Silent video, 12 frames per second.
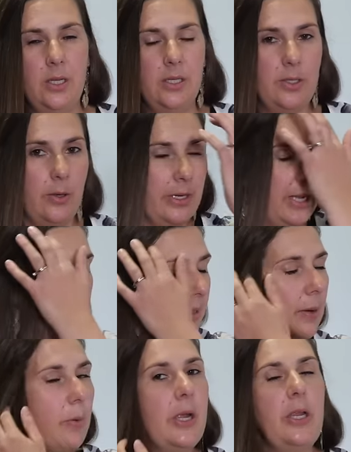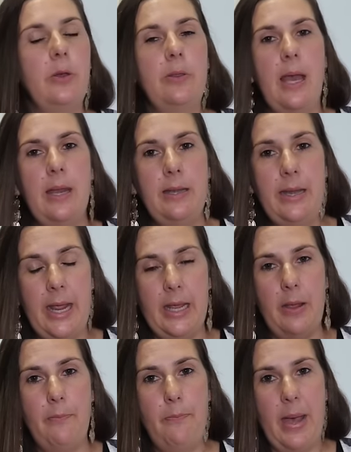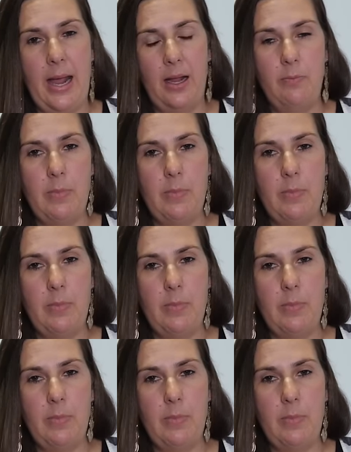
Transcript: So again, they're working on that neck and back